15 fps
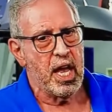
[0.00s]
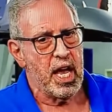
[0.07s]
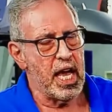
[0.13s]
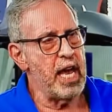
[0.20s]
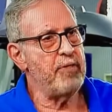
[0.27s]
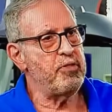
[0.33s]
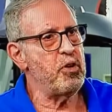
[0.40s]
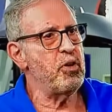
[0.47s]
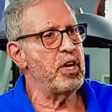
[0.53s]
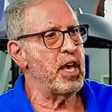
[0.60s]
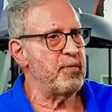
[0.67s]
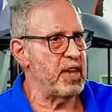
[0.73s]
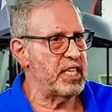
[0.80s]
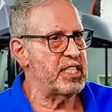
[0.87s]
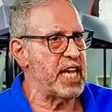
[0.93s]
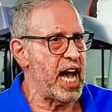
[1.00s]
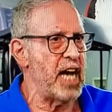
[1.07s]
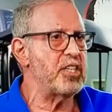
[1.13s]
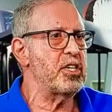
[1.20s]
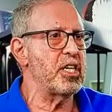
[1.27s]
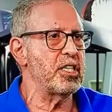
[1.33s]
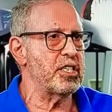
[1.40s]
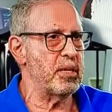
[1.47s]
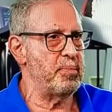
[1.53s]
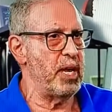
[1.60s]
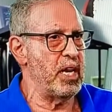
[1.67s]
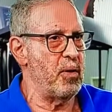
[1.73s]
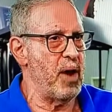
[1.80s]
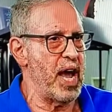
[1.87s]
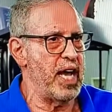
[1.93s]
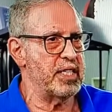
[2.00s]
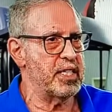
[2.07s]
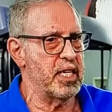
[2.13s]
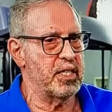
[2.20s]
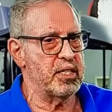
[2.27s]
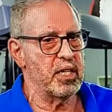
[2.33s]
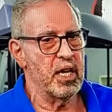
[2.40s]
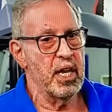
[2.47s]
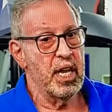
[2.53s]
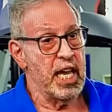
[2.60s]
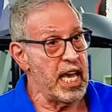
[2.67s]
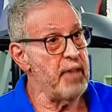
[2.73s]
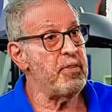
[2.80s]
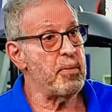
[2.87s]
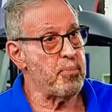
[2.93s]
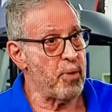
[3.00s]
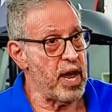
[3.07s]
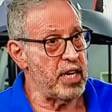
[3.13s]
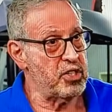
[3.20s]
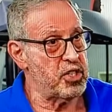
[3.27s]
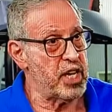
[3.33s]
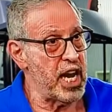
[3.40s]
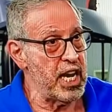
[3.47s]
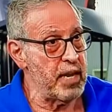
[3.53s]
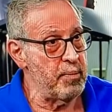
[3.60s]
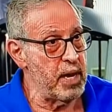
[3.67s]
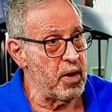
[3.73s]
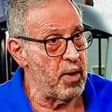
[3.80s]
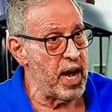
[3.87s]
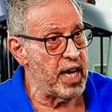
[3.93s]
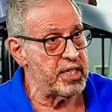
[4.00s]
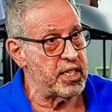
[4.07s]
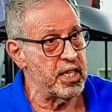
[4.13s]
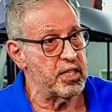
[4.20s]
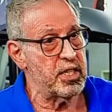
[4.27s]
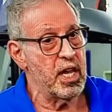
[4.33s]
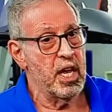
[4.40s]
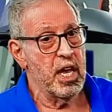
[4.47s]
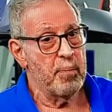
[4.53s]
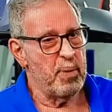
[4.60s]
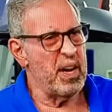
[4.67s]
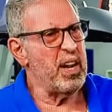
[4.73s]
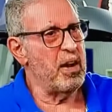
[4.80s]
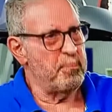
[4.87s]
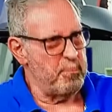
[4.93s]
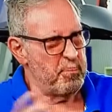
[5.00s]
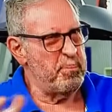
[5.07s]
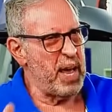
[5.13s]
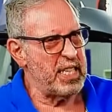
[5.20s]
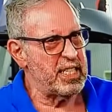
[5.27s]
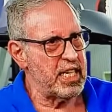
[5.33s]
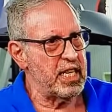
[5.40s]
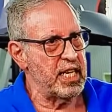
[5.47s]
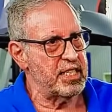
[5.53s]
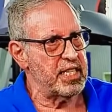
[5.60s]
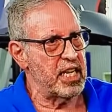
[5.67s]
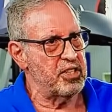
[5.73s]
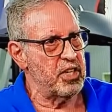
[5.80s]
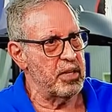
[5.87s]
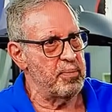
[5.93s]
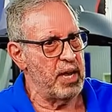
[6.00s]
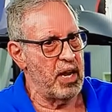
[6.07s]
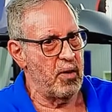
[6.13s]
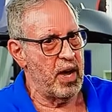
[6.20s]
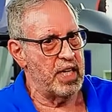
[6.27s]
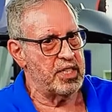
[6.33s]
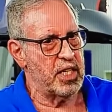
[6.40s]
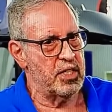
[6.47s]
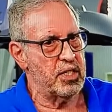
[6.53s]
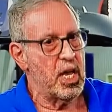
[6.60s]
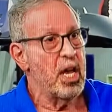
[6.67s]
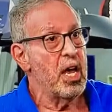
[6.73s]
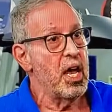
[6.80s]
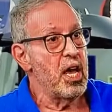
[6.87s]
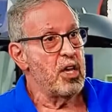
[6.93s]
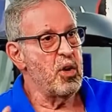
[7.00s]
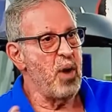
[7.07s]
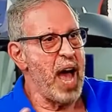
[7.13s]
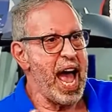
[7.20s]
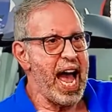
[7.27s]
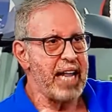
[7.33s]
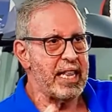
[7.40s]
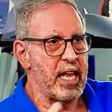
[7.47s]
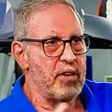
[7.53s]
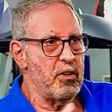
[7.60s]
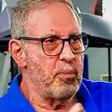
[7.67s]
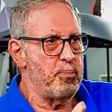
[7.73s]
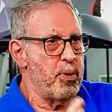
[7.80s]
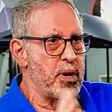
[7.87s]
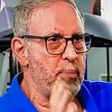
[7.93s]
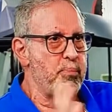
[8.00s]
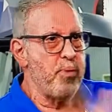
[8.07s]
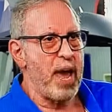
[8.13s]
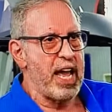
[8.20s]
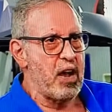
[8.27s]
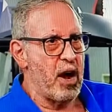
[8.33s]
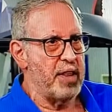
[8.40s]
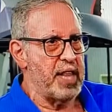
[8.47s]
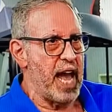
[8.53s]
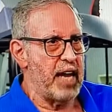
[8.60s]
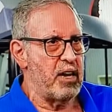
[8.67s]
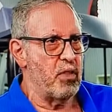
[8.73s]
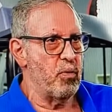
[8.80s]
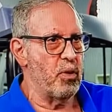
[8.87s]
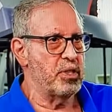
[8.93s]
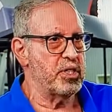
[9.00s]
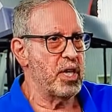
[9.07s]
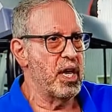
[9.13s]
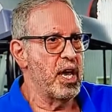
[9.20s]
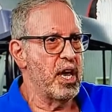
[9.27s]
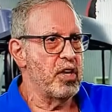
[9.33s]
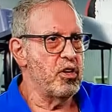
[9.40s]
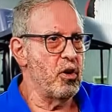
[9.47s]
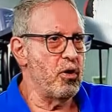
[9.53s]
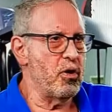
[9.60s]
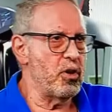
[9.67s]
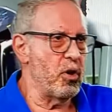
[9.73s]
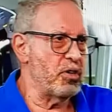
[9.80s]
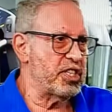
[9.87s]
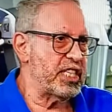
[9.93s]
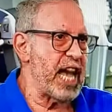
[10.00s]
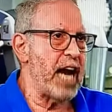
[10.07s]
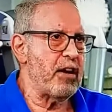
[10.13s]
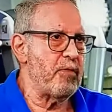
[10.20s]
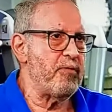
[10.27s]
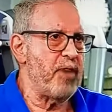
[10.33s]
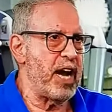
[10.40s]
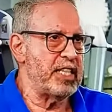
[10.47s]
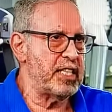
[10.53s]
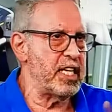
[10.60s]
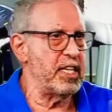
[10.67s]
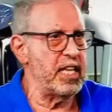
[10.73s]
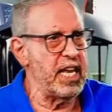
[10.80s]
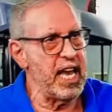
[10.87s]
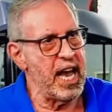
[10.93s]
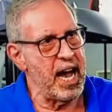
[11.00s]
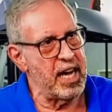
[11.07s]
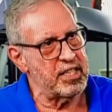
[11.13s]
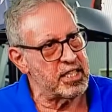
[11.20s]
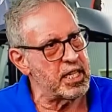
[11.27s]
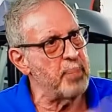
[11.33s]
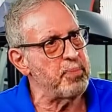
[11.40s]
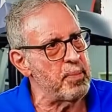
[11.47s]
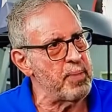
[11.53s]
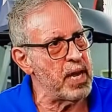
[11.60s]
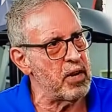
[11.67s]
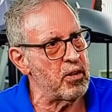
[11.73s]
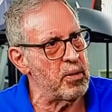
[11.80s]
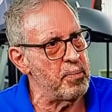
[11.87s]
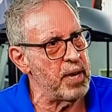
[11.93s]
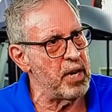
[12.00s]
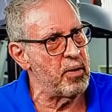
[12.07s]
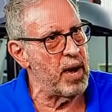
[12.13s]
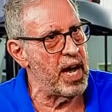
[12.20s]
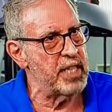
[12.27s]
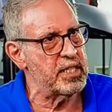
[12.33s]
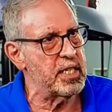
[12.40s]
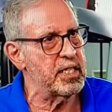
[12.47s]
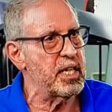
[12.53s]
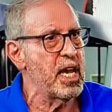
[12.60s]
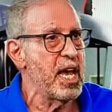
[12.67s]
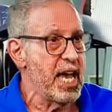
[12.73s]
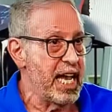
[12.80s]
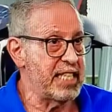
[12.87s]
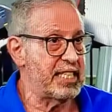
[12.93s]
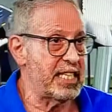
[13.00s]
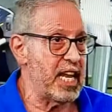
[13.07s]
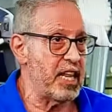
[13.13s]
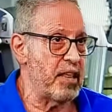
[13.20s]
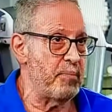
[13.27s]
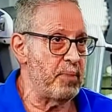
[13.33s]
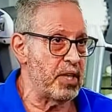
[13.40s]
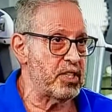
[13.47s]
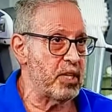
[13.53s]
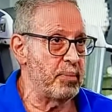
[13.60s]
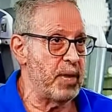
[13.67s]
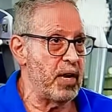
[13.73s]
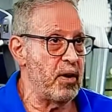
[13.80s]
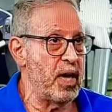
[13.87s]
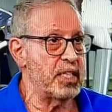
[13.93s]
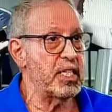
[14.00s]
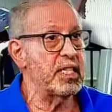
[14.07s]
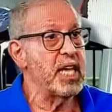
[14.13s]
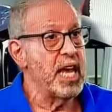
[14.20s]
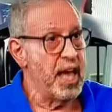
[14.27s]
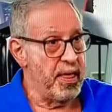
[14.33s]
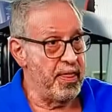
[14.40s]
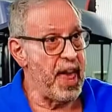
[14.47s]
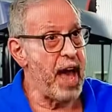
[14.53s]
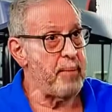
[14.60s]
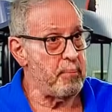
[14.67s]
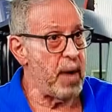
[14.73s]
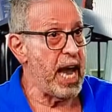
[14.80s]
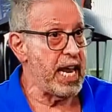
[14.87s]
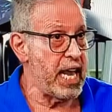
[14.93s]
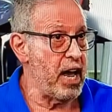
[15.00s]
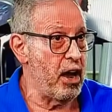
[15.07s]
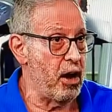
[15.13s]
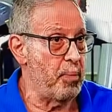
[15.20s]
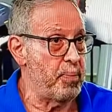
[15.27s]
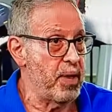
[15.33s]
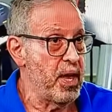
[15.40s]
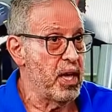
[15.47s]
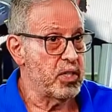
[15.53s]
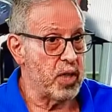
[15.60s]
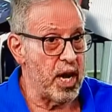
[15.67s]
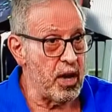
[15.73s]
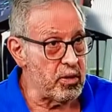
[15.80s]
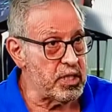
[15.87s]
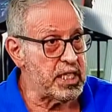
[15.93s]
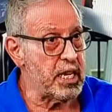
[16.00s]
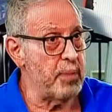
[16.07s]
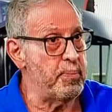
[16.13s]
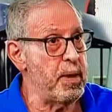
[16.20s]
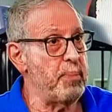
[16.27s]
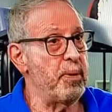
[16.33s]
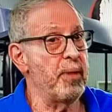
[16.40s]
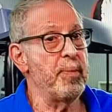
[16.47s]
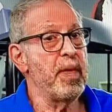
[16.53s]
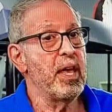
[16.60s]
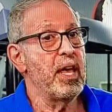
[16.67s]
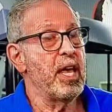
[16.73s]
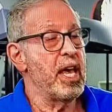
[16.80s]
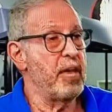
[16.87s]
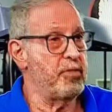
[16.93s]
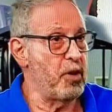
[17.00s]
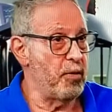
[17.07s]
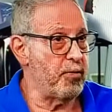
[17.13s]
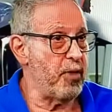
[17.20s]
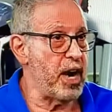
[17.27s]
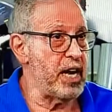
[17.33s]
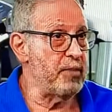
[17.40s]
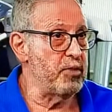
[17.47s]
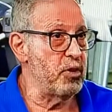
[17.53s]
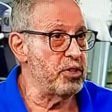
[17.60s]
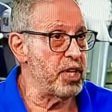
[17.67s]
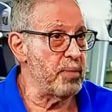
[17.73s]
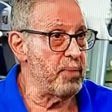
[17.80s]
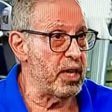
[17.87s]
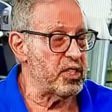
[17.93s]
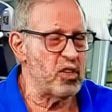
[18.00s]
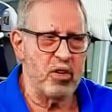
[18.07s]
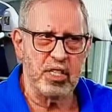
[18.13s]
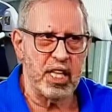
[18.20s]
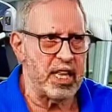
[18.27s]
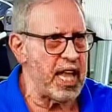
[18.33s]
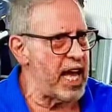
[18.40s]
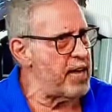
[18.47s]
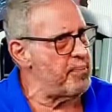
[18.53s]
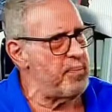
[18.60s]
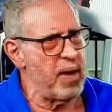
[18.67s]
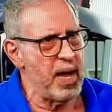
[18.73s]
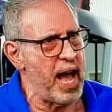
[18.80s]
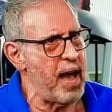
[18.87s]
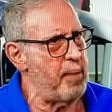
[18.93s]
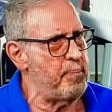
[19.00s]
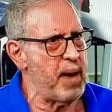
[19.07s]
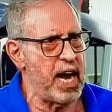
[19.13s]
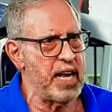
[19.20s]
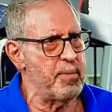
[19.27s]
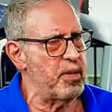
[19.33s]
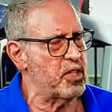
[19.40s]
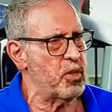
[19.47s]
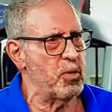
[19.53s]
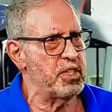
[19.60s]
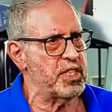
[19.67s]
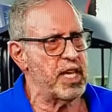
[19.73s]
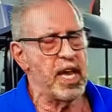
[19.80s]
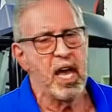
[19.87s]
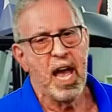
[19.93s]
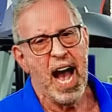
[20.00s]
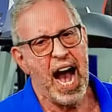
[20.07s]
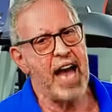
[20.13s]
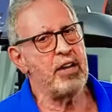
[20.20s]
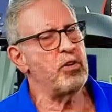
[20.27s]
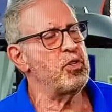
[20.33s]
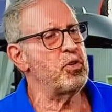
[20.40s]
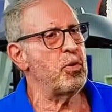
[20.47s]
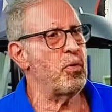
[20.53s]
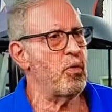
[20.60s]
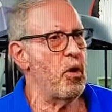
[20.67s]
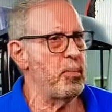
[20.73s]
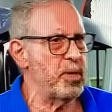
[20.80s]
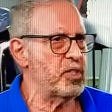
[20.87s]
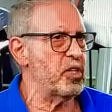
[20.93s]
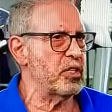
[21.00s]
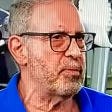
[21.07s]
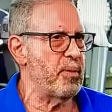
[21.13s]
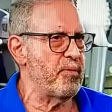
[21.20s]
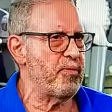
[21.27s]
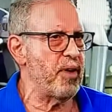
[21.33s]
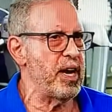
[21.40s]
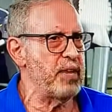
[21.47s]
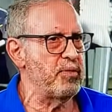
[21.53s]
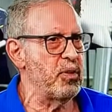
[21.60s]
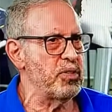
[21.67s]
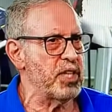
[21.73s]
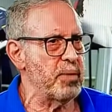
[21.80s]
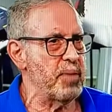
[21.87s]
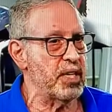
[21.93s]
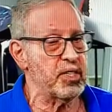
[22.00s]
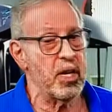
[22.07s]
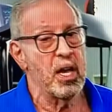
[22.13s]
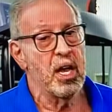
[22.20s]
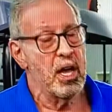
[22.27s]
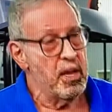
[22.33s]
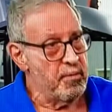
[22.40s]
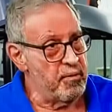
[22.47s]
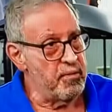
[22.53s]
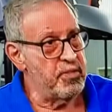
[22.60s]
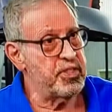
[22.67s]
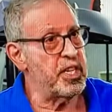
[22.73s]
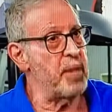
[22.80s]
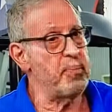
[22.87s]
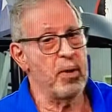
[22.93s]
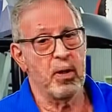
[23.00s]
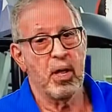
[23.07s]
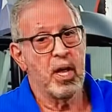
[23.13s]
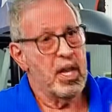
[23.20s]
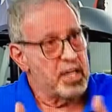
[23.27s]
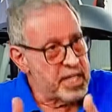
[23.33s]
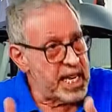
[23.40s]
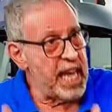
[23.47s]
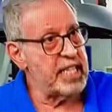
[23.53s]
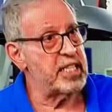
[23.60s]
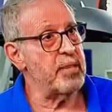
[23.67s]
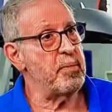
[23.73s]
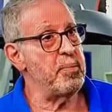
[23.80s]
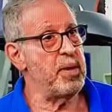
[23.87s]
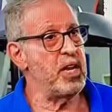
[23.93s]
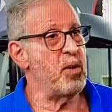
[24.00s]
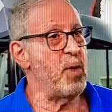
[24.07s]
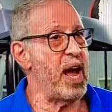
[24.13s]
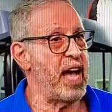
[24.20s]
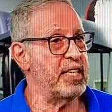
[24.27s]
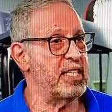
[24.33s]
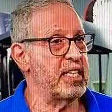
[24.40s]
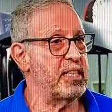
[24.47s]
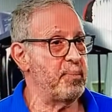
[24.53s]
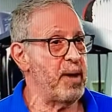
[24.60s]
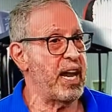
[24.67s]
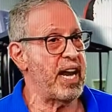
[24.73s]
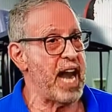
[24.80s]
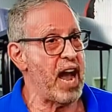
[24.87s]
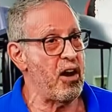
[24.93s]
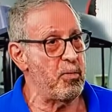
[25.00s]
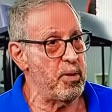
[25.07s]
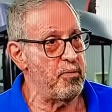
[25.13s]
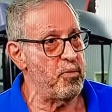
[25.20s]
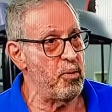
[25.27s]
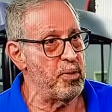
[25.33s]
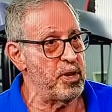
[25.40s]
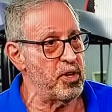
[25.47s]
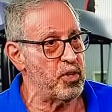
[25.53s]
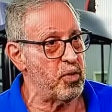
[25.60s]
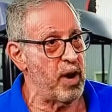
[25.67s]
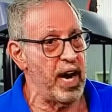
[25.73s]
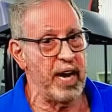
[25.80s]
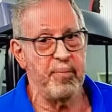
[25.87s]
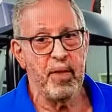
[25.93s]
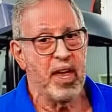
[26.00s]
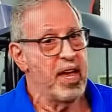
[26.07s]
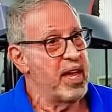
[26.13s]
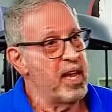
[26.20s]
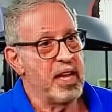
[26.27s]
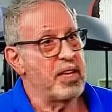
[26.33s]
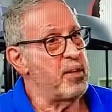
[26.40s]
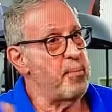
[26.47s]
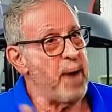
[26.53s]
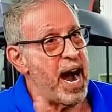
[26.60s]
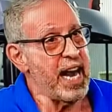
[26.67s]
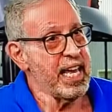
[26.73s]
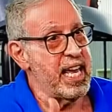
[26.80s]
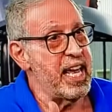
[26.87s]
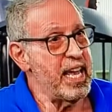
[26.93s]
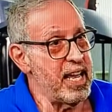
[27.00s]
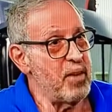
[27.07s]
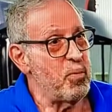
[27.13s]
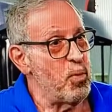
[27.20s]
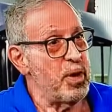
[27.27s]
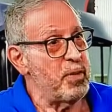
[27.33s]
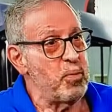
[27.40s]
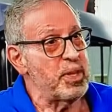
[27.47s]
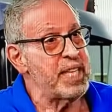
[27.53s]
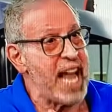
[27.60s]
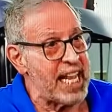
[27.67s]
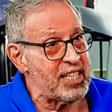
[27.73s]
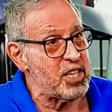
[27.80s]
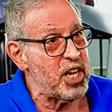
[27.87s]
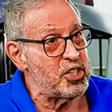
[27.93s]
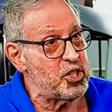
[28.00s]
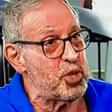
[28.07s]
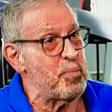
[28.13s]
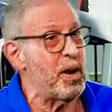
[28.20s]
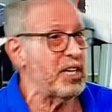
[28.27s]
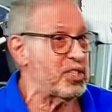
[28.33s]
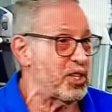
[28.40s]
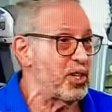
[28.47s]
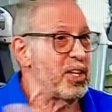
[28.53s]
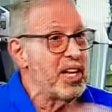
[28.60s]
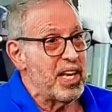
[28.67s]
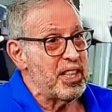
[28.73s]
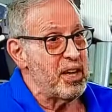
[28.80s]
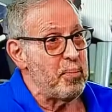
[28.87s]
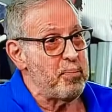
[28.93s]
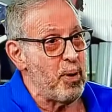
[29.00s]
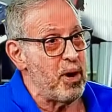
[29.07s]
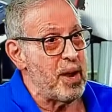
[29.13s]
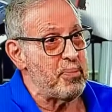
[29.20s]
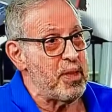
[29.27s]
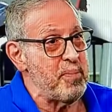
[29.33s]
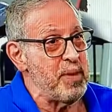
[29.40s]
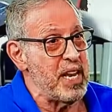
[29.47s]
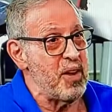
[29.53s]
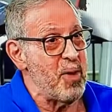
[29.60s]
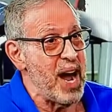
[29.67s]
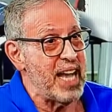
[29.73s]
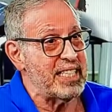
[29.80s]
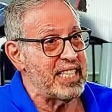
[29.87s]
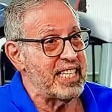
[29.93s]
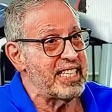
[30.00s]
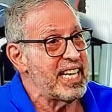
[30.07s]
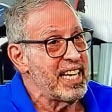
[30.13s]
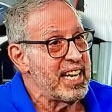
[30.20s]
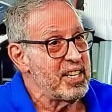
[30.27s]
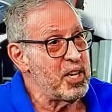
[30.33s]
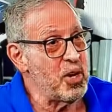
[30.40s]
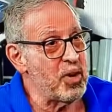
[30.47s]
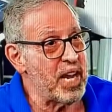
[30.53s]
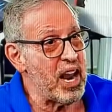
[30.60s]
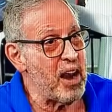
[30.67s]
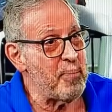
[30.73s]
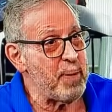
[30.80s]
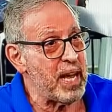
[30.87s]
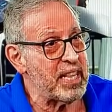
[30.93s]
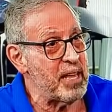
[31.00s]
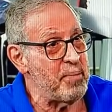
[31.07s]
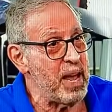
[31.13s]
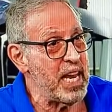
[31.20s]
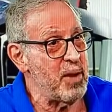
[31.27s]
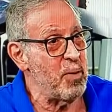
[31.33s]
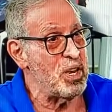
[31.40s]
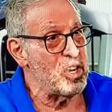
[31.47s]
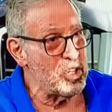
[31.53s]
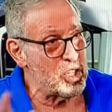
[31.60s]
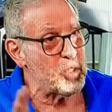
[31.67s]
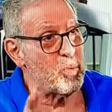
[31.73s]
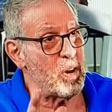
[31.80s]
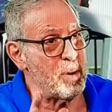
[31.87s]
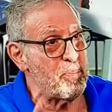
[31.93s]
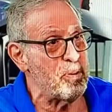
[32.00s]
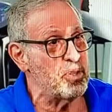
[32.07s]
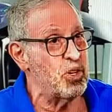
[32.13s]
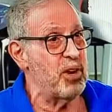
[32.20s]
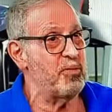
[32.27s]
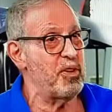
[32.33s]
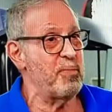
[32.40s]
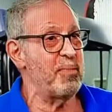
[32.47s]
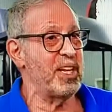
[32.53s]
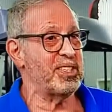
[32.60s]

If you give exogenous amino acids, even branched-chain amino acids, but basically essential amino acids, you put a brake on that. In other words, you're sacrificing the supplemental amino acids instead of the muscle amino acids. That might help. So I always tell people, if you're afraid of losing muscle, because a lot of bodybuilders always say, I don't do aerobics because I'm afraid of losing muscle. Simple. Take some amino acids about an hour before you train. Your body will not touch your muscle. They'll burn up the amino acids. You don't care about them anyway. You just want to preserve your muscle.